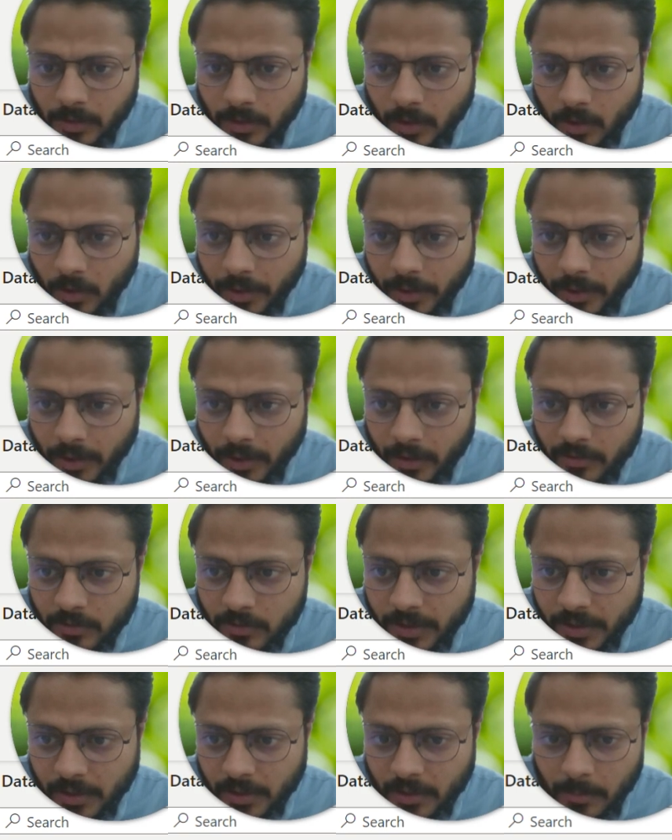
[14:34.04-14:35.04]
Okay,
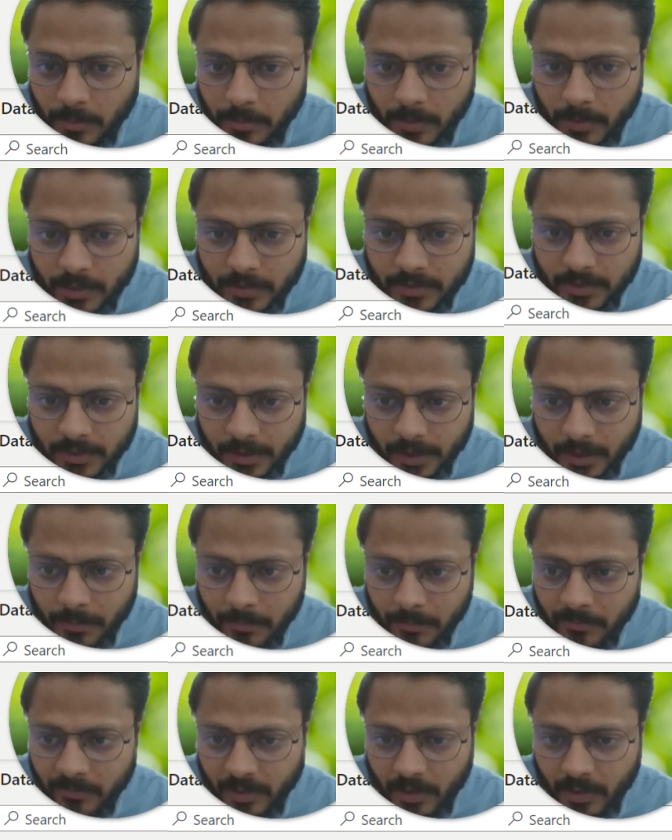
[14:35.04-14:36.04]
year, month,
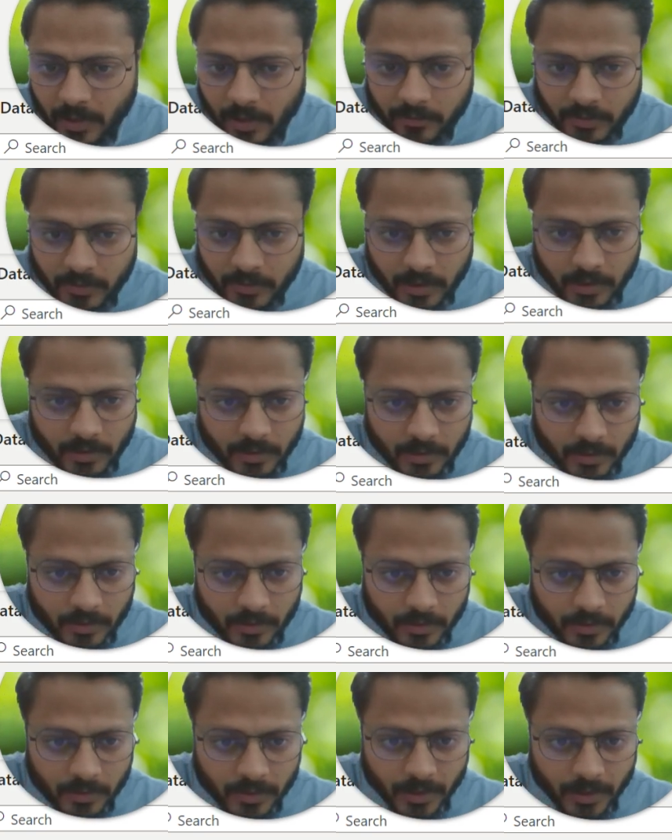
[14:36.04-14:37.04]
name. Where are we?
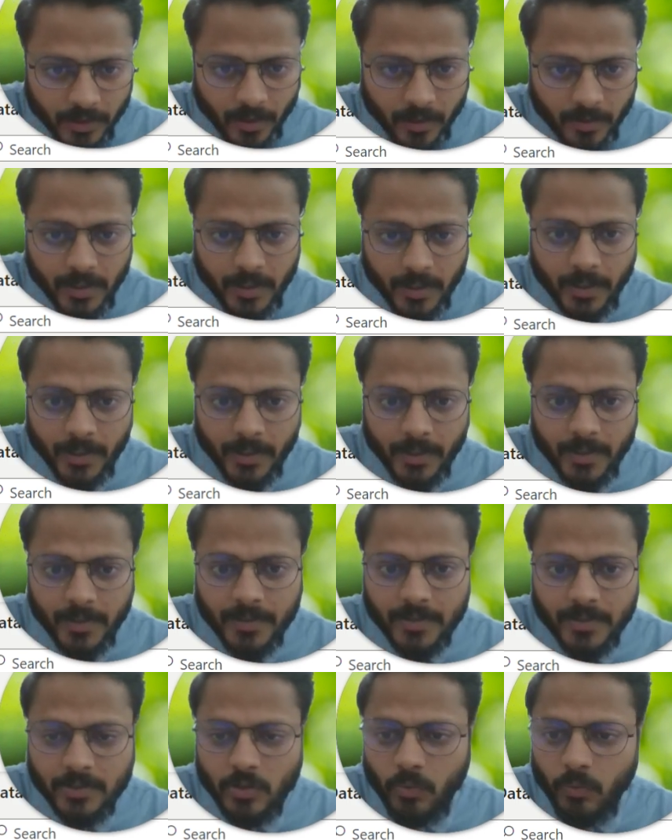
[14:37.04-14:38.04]
Yeah.
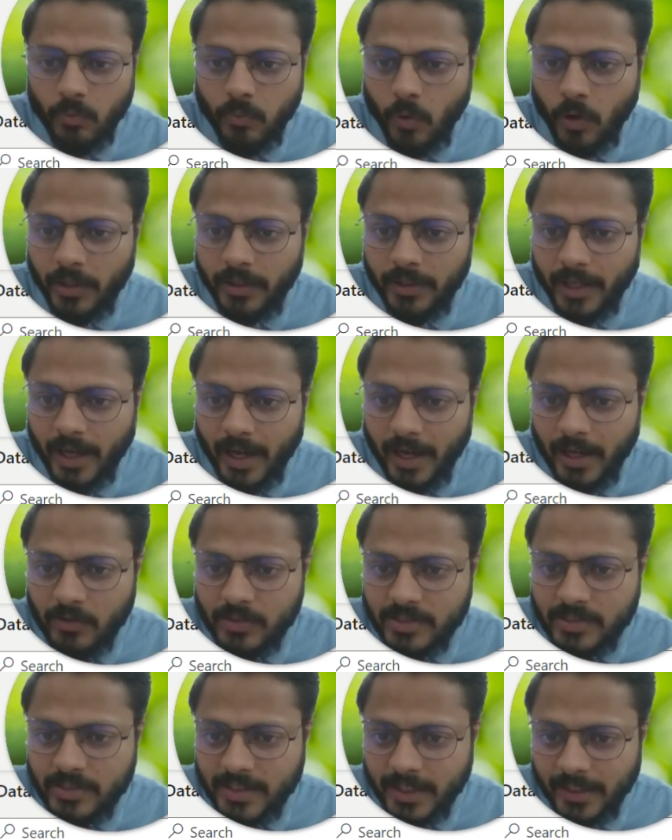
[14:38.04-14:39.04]
So what I
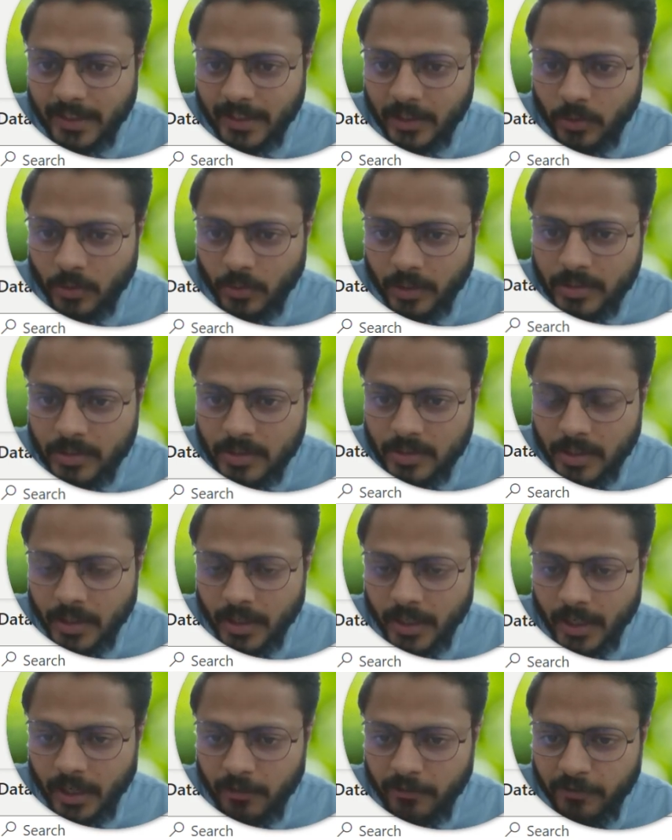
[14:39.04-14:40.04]
was telling you is,
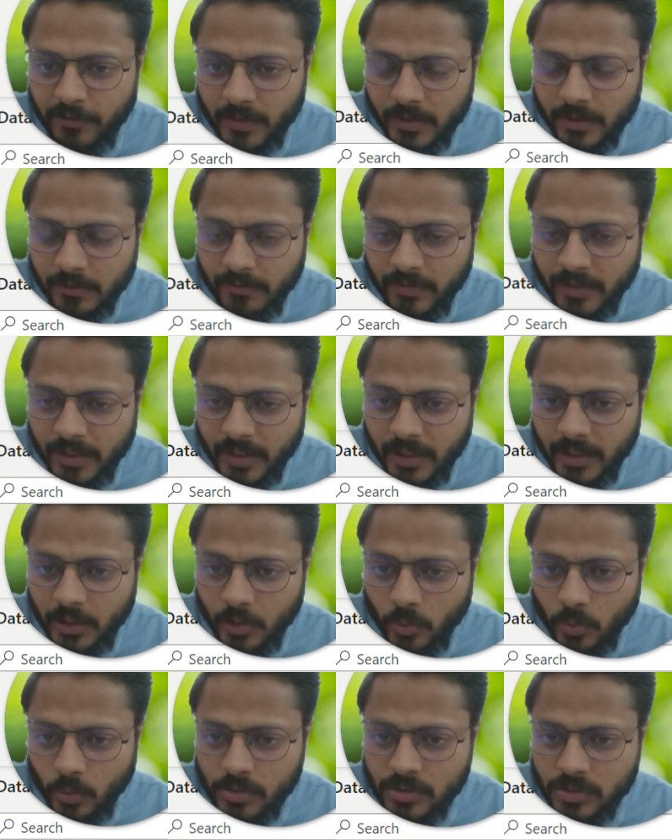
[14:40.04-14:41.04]
if we
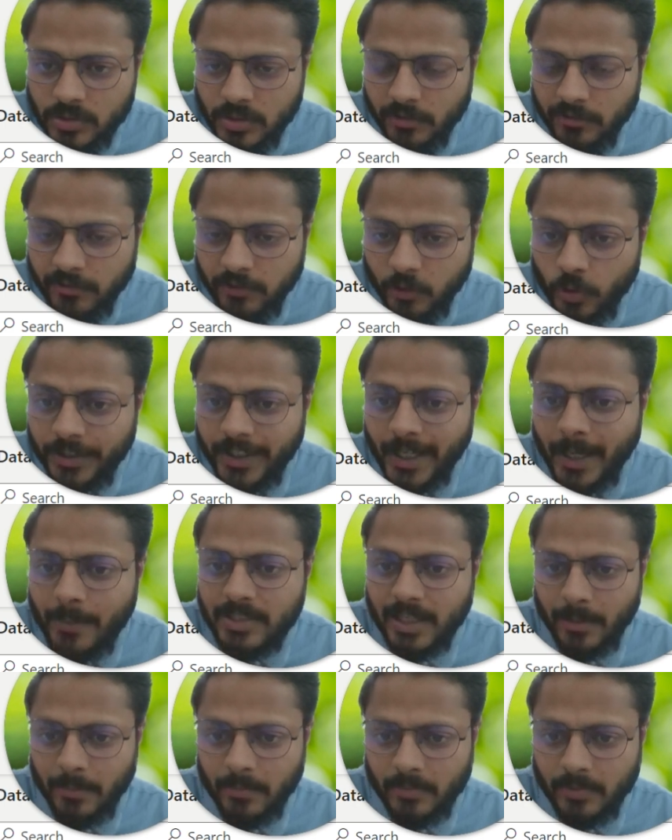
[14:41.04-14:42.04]
use 4
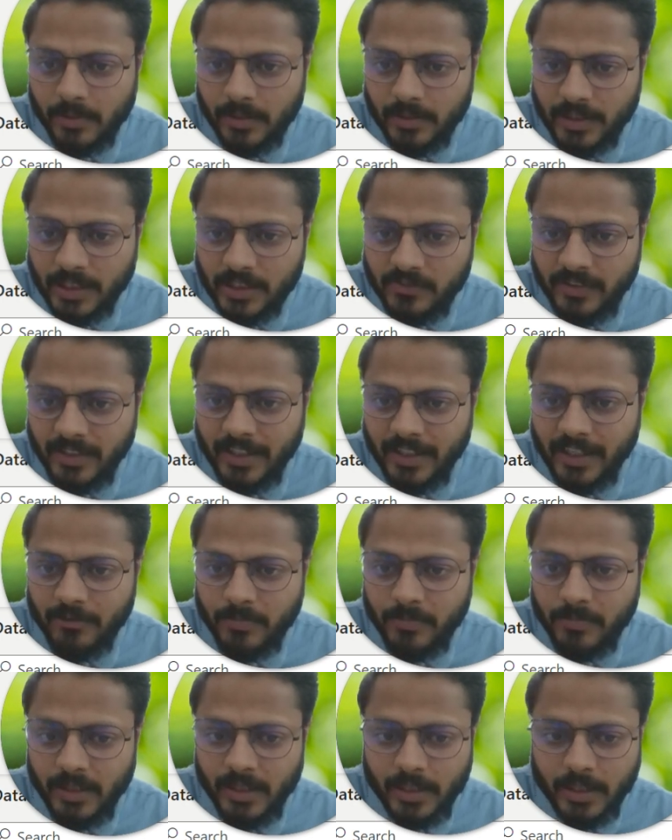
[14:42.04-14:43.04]
times M, this will give
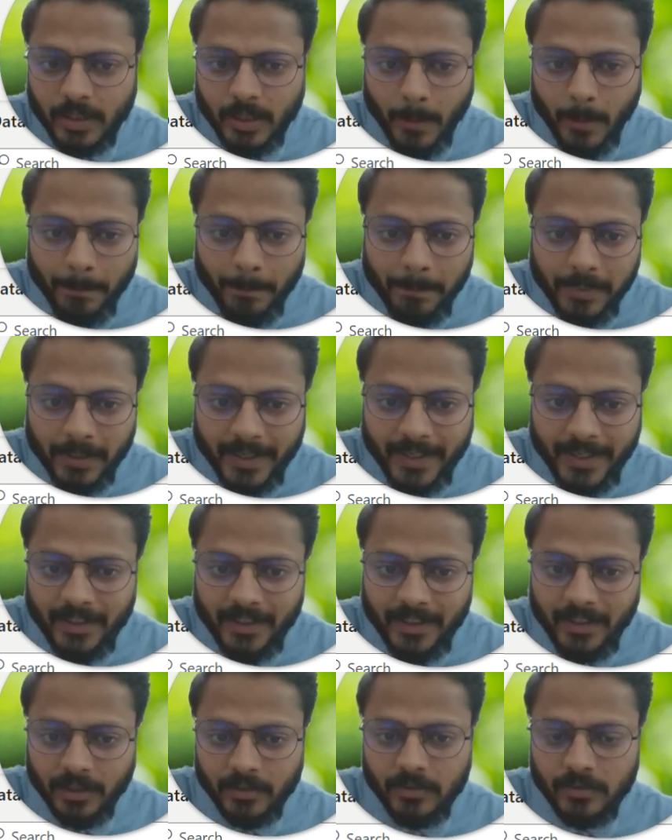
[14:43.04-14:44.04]
me
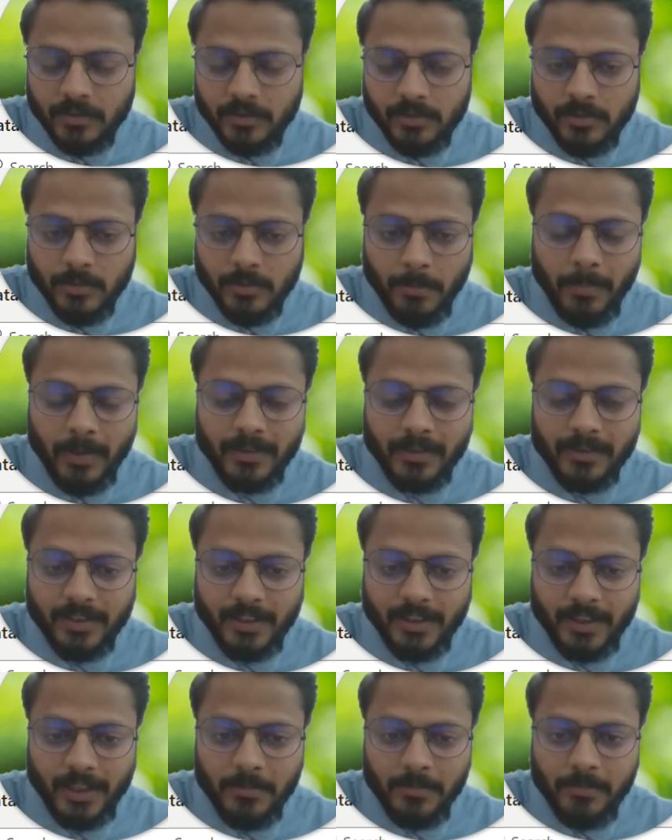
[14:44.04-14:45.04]
complete month
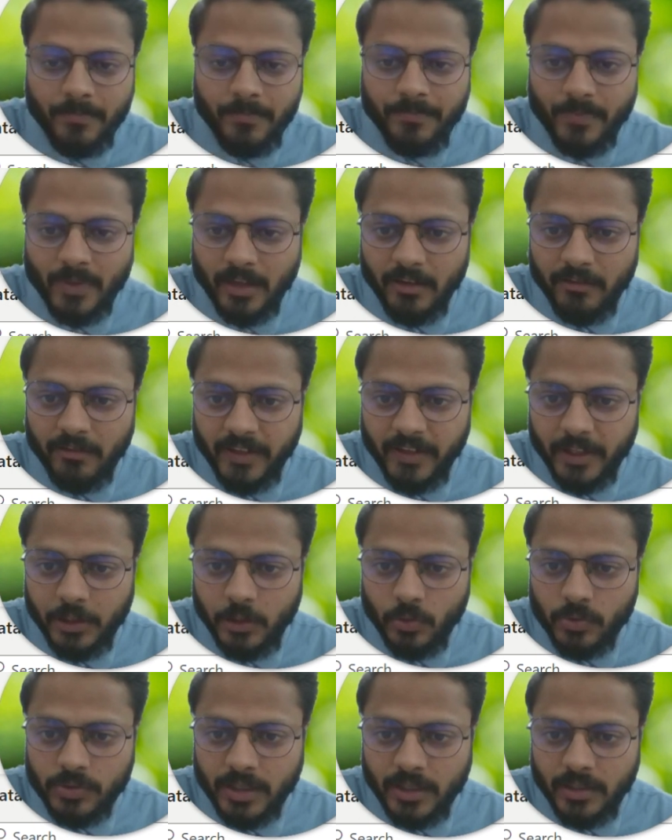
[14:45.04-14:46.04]
name. If we are
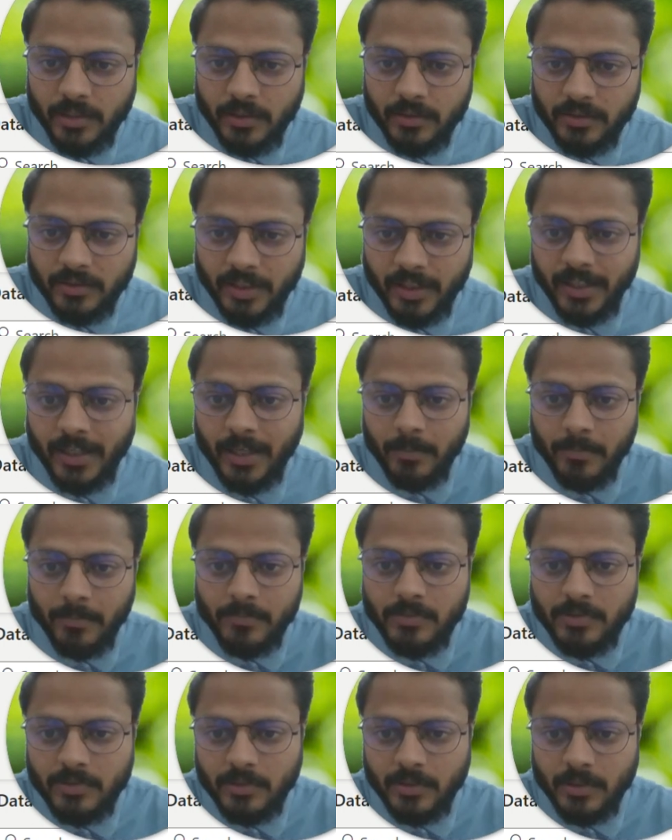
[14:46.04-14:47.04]
using 3
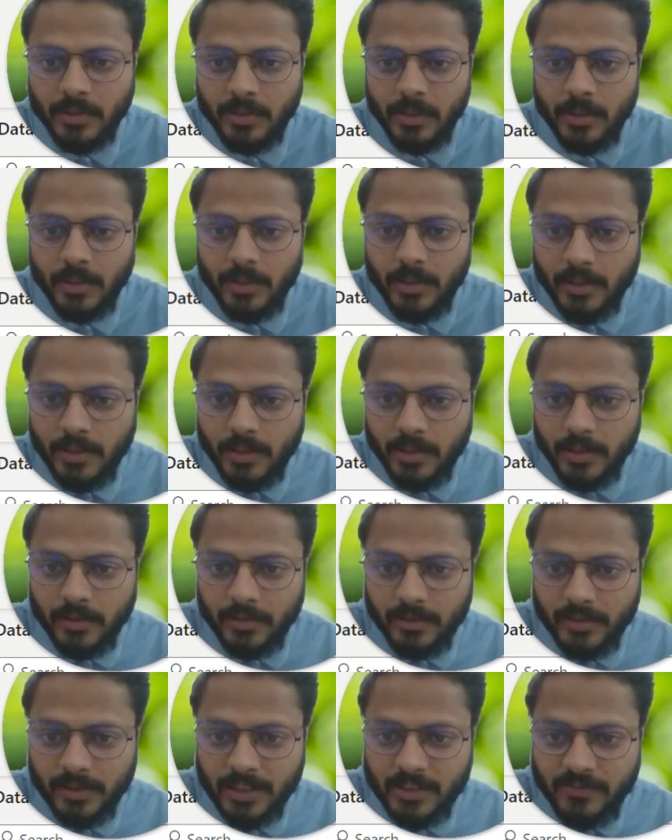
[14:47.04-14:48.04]
M's,
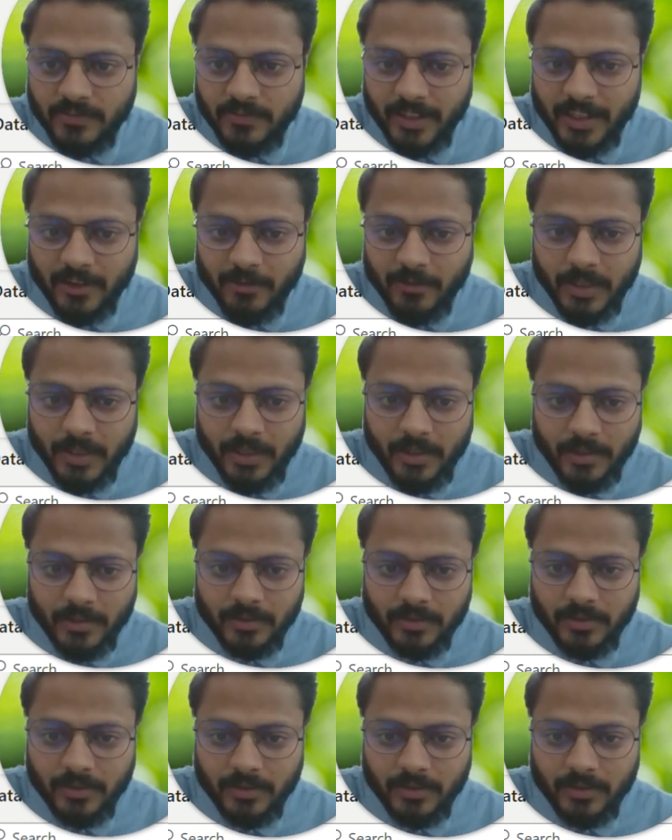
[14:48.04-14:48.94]
this will give me